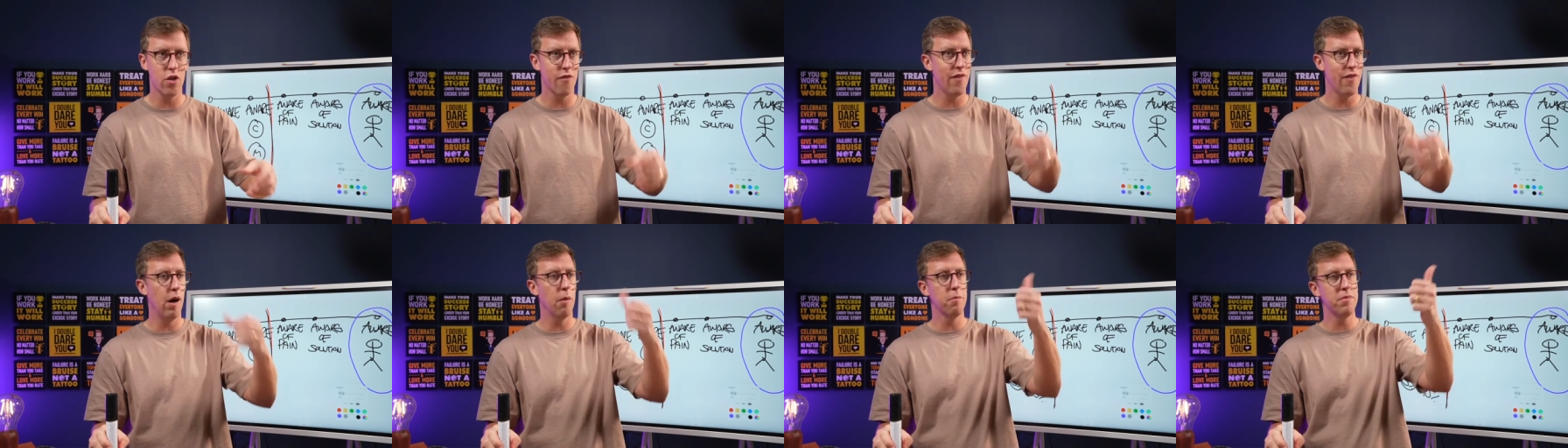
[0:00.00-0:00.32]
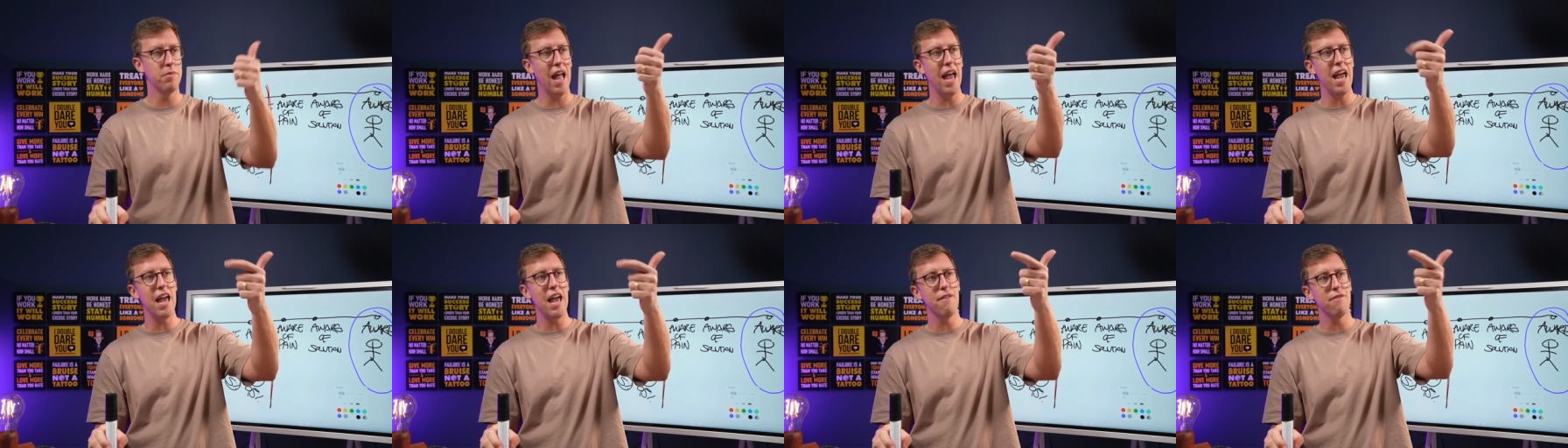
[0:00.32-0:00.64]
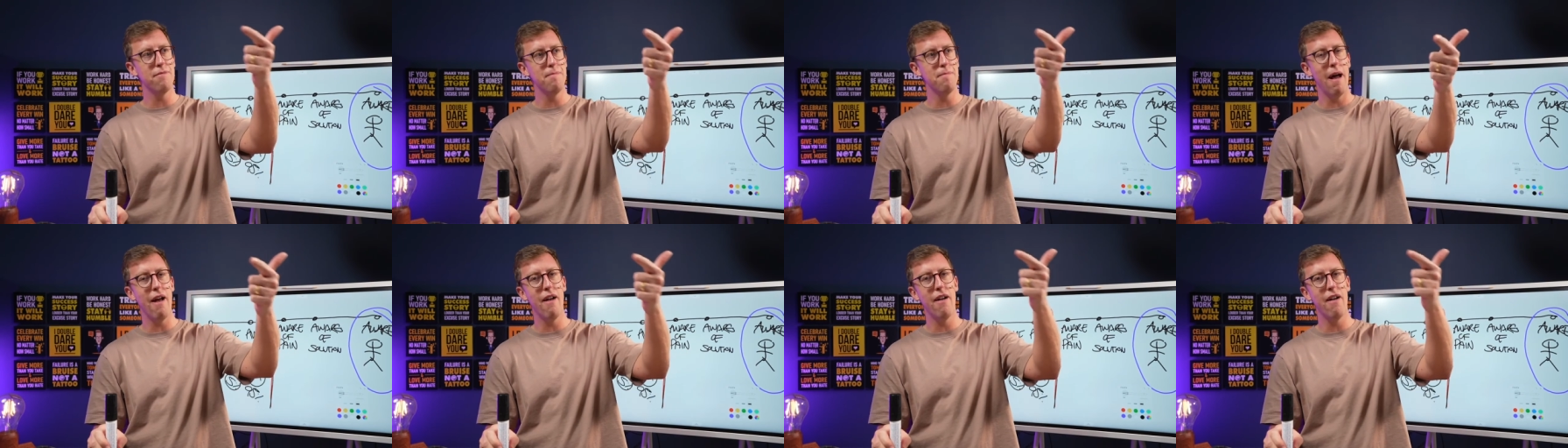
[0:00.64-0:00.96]
I've helped
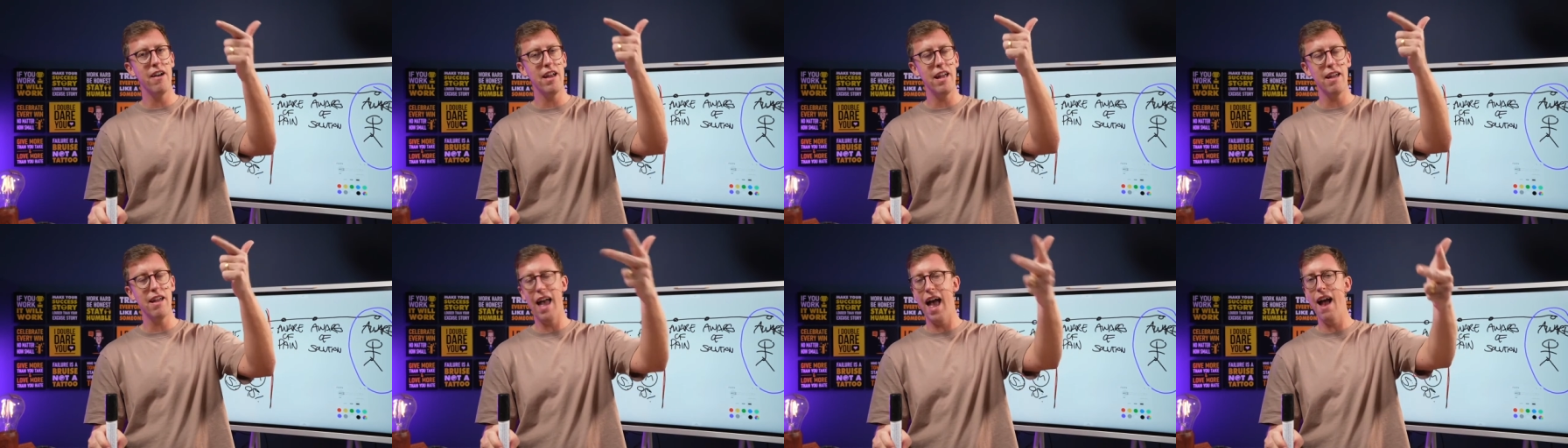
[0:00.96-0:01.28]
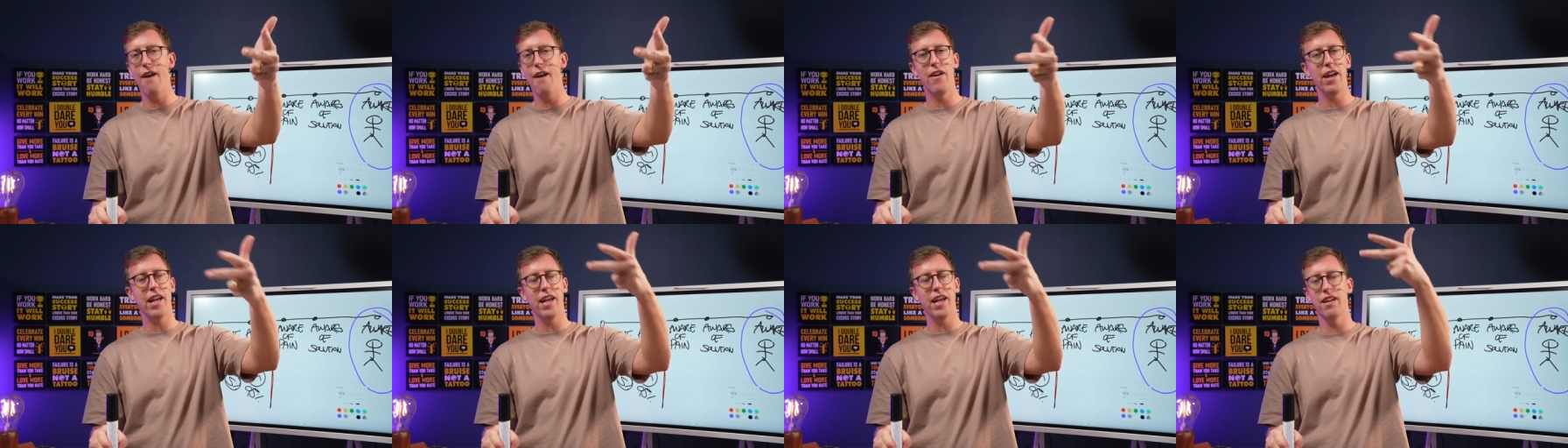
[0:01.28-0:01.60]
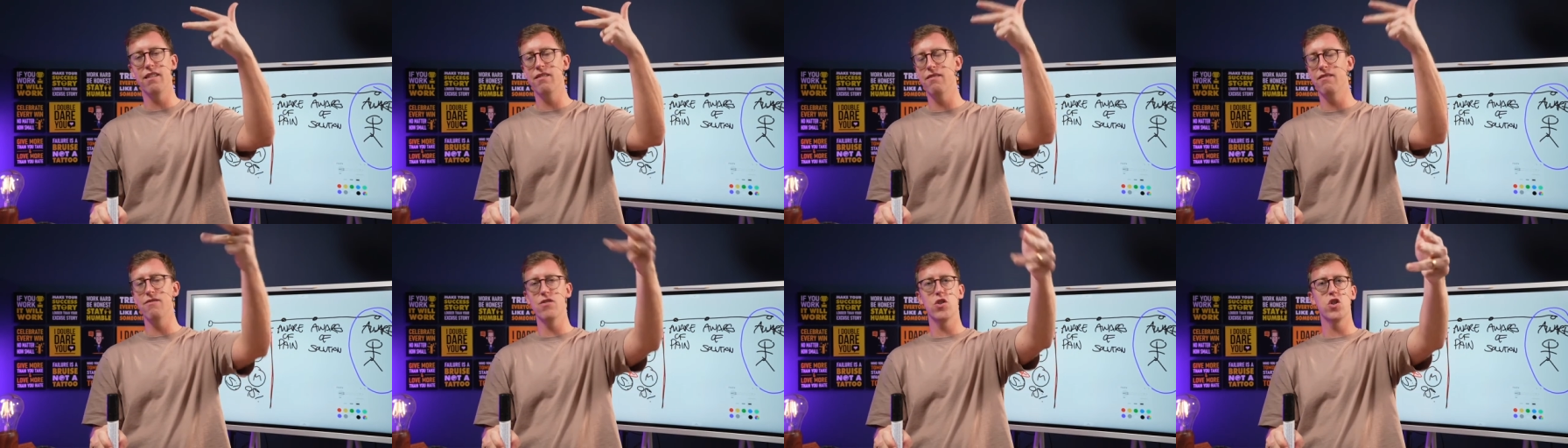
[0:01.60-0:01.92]
Dave, Mary, Eric,
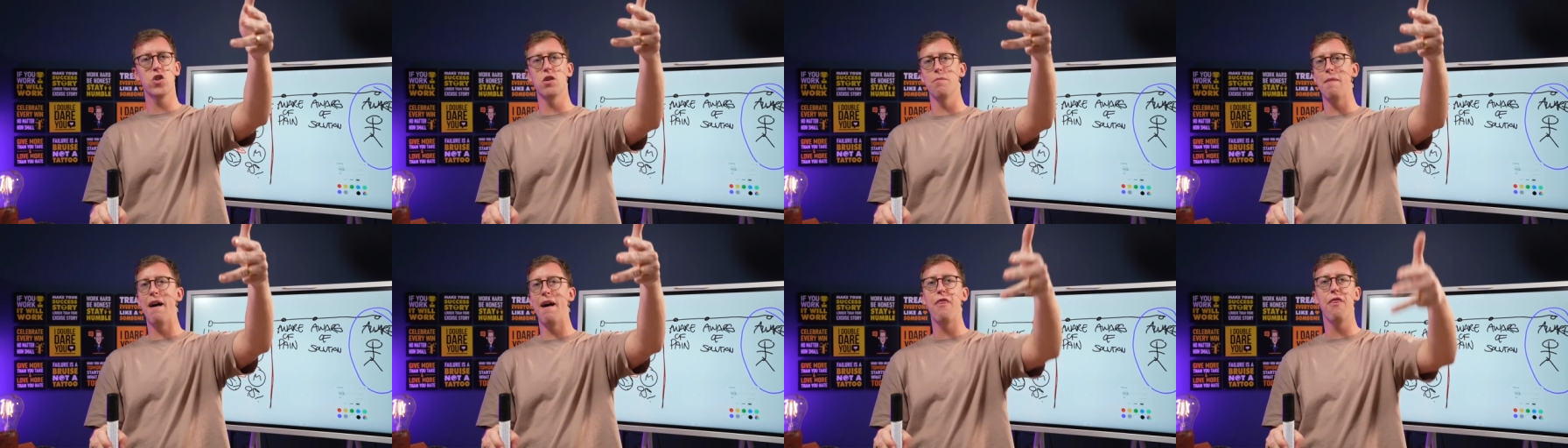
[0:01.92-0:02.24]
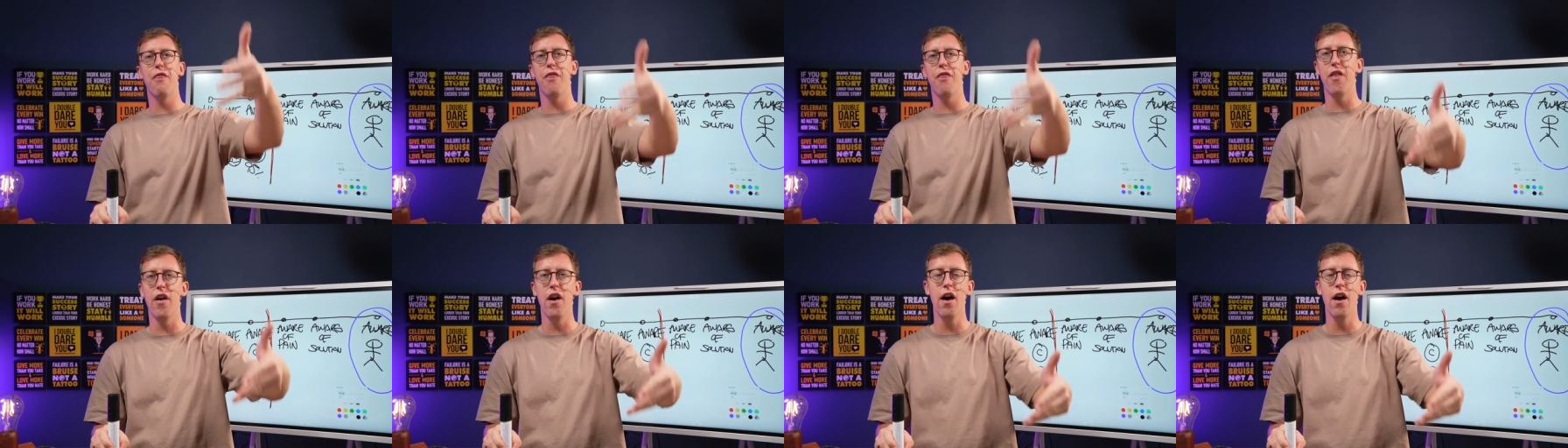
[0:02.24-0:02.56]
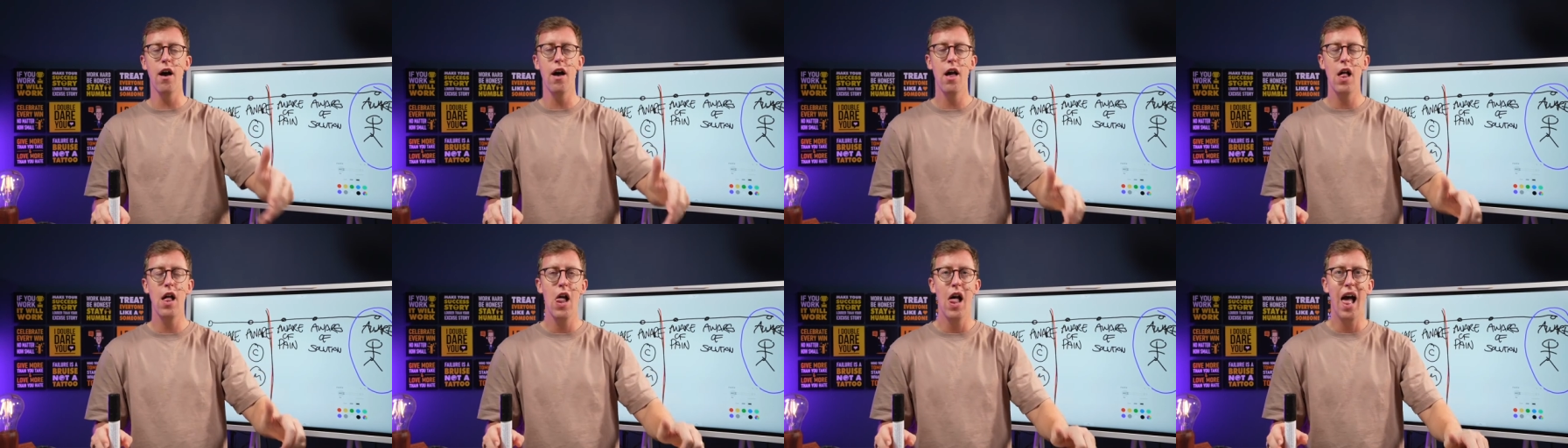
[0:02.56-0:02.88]
and
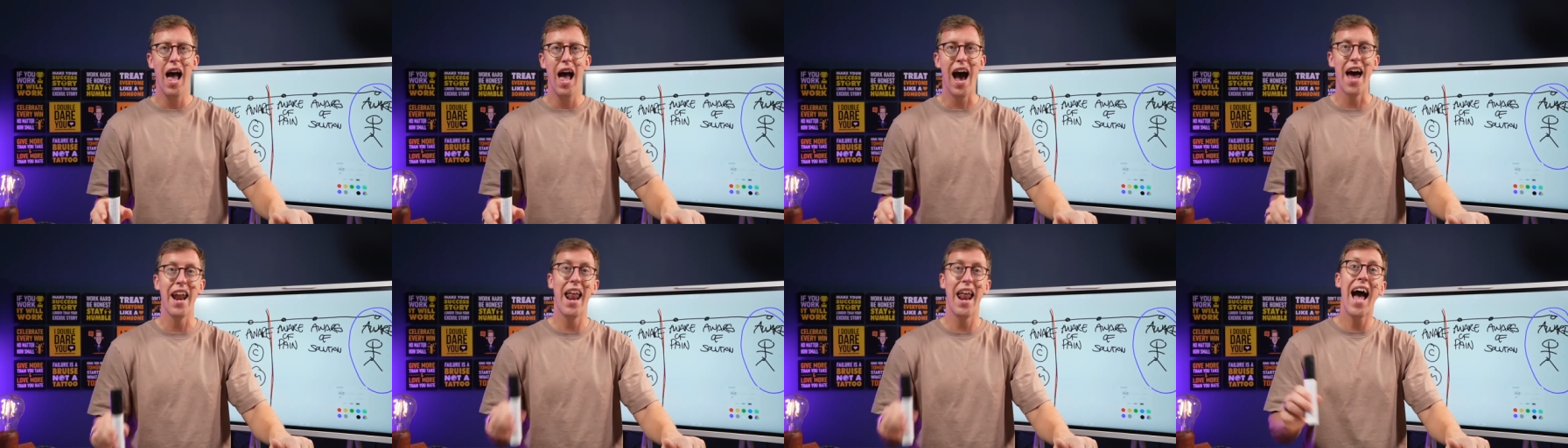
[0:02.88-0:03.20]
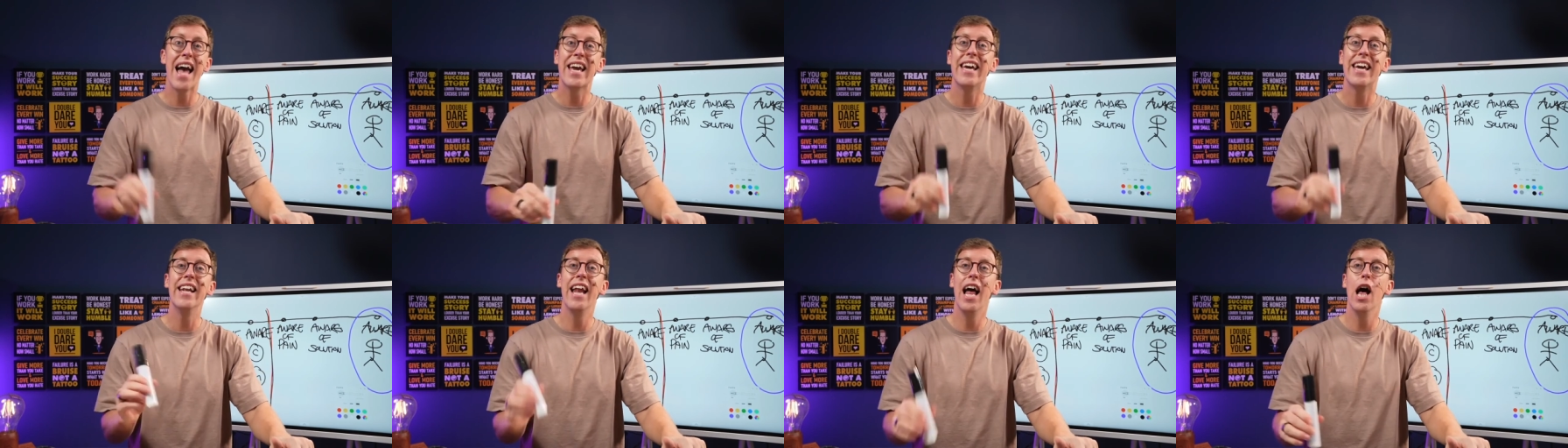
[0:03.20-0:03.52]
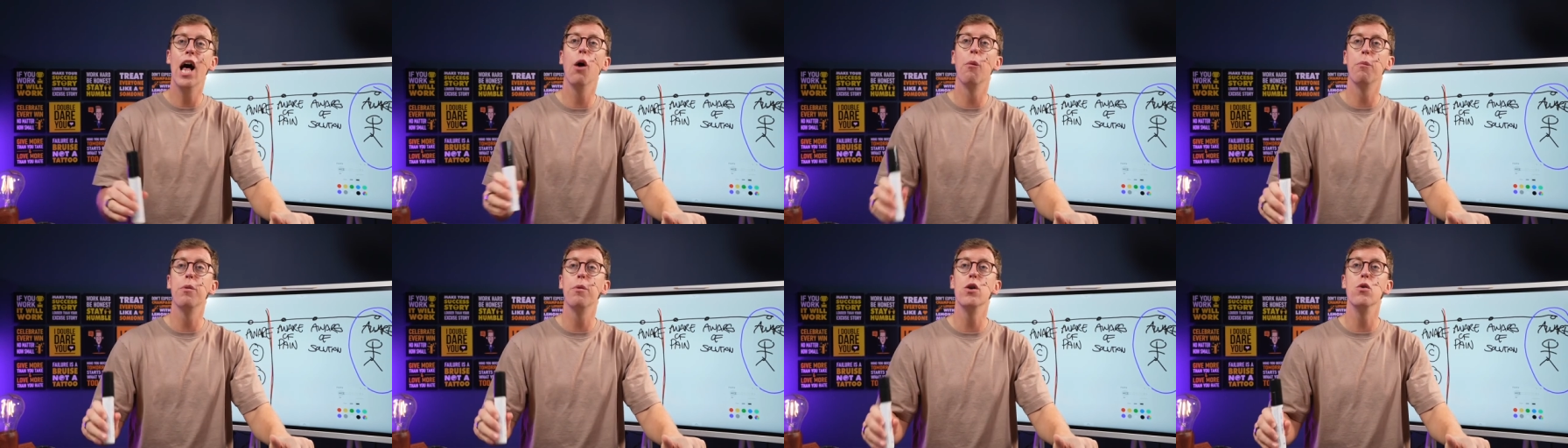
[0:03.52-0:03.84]
Samantha, and I can
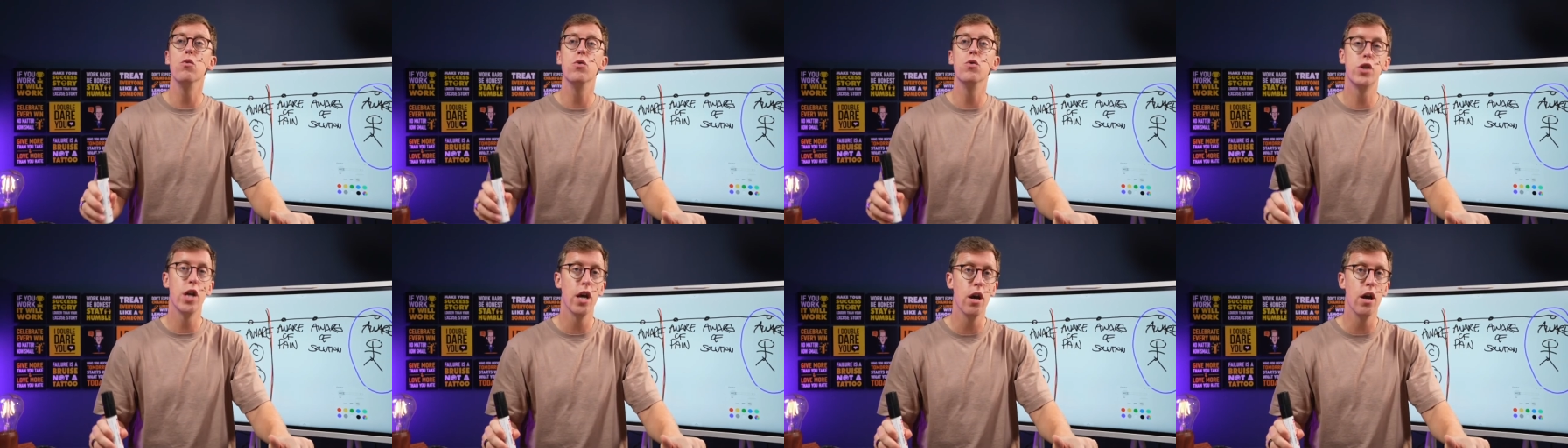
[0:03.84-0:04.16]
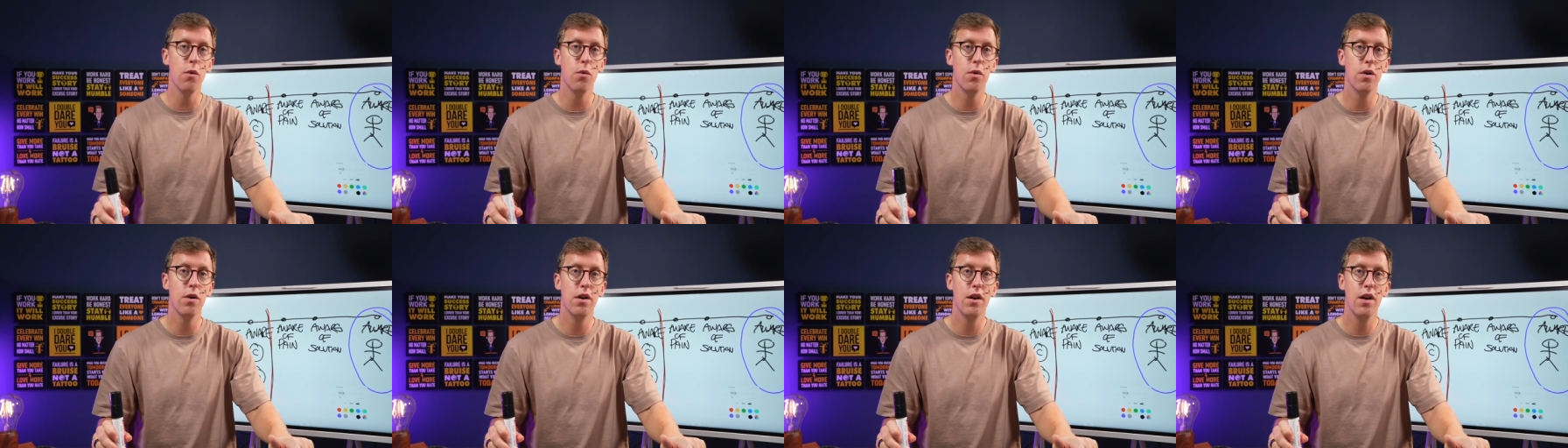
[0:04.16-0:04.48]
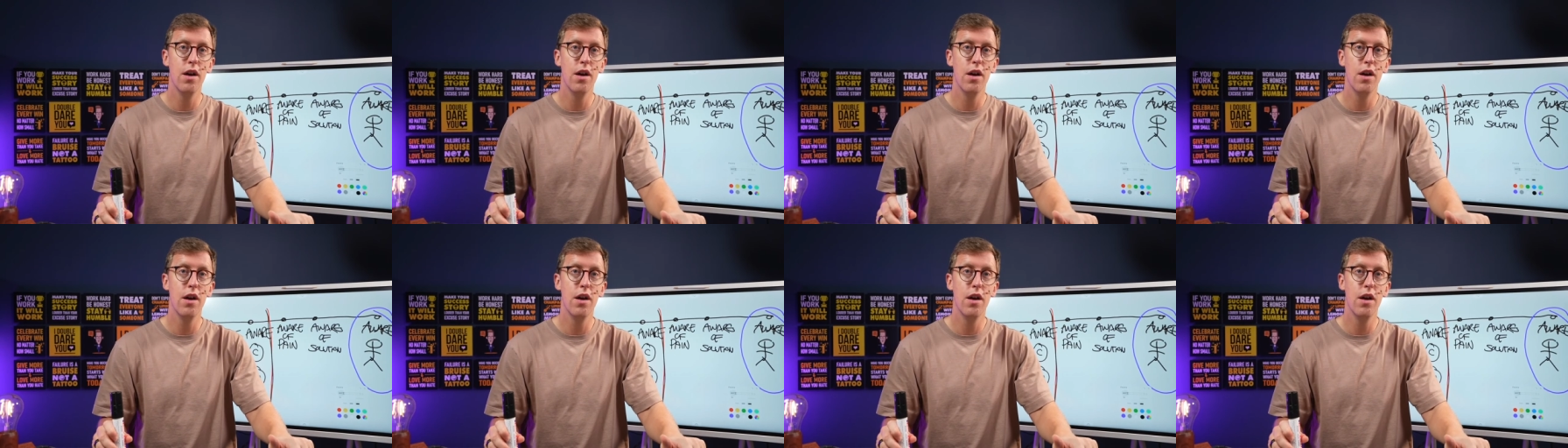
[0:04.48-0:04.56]
help you too.